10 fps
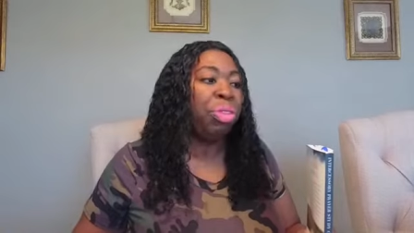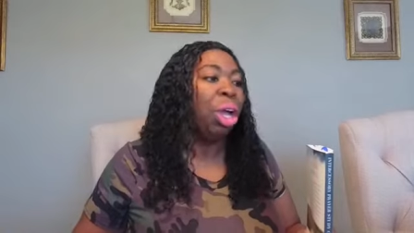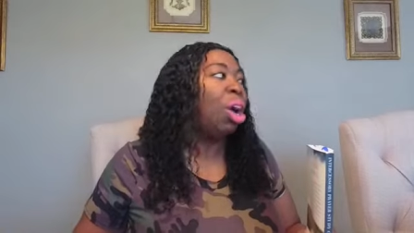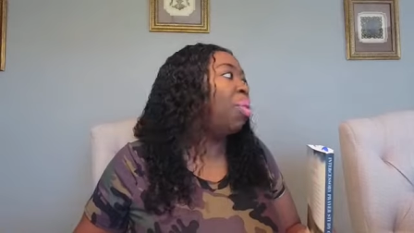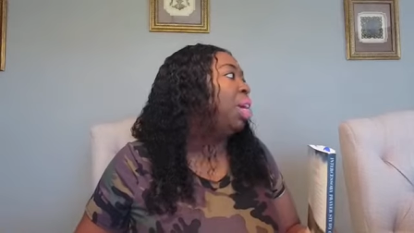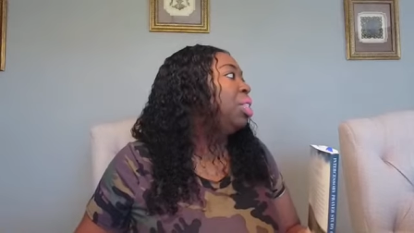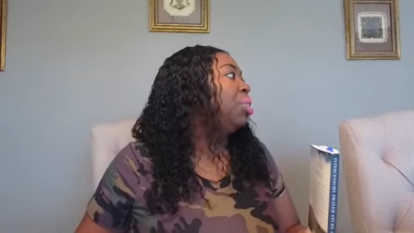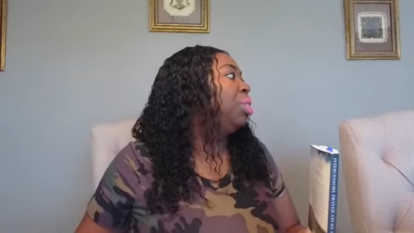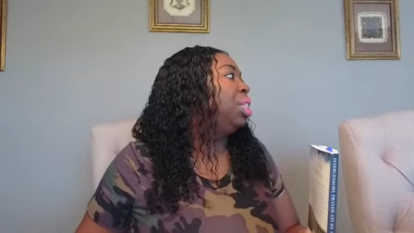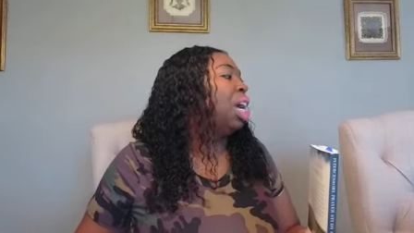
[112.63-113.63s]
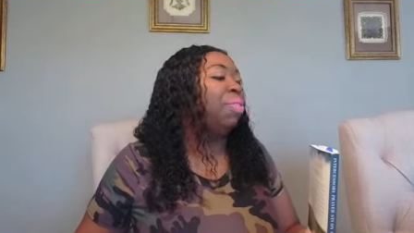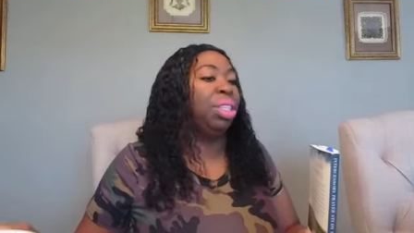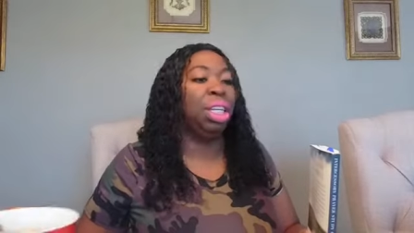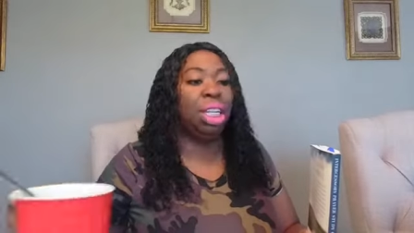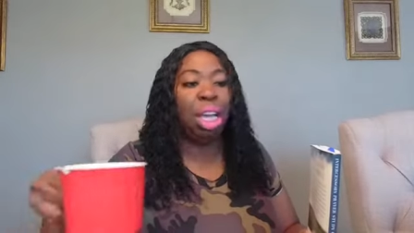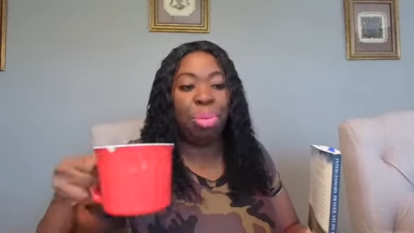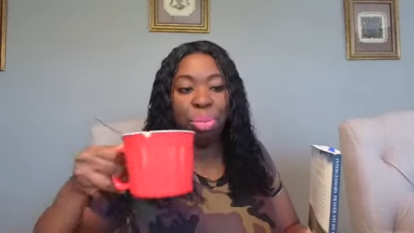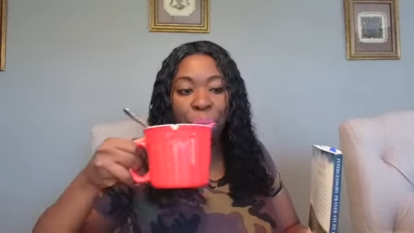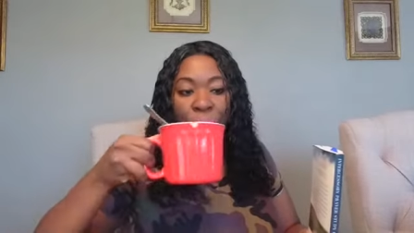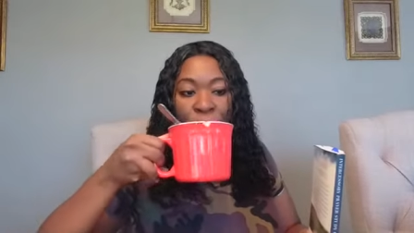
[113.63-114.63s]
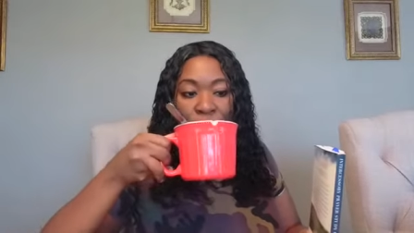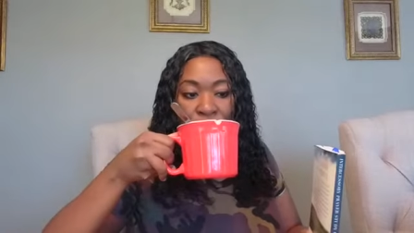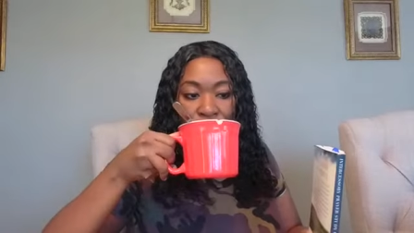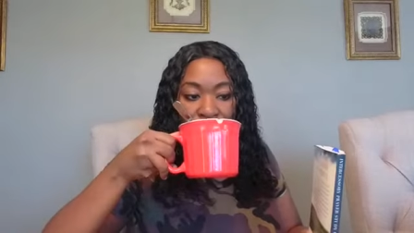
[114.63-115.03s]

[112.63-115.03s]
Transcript: All right, so Godiva's going to come and pray.